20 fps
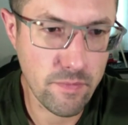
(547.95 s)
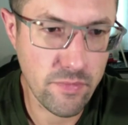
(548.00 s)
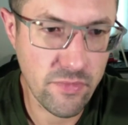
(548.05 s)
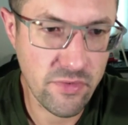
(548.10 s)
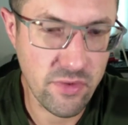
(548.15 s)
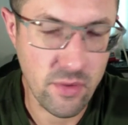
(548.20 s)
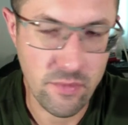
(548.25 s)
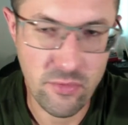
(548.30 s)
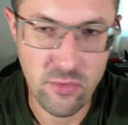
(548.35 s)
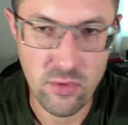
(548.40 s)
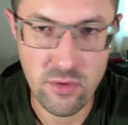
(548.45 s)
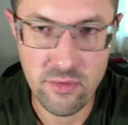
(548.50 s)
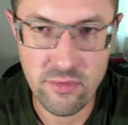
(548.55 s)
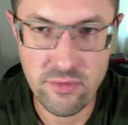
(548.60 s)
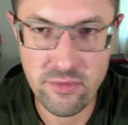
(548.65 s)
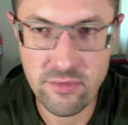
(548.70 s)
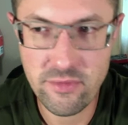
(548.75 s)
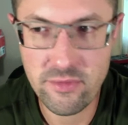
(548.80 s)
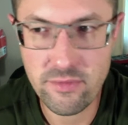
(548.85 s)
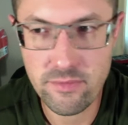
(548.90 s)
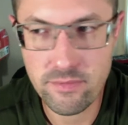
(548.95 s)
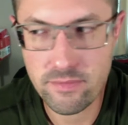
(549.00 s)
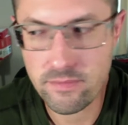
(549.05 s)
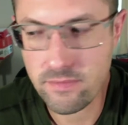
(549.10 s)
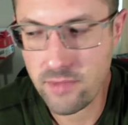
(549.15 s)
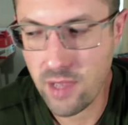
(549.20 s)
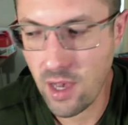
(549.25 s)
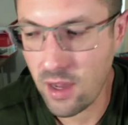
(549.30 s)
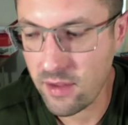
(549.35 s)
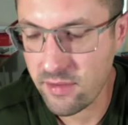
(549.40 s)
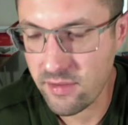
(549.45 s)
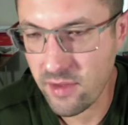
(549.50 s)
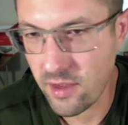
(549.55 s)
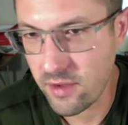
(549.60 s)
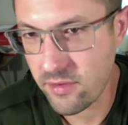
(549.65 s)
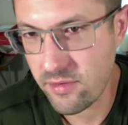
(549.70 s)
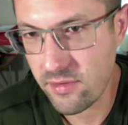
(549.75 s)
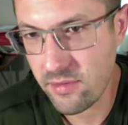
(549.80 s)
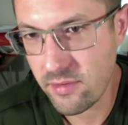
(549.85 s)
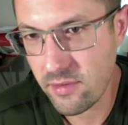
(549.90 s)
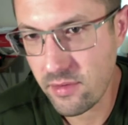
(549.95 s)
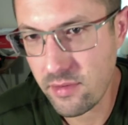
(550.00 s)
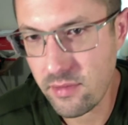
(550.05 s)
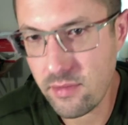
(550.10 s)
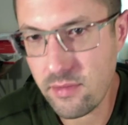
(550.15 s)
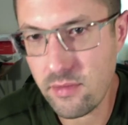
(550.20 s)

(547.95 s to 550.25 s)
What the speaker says: some sort of context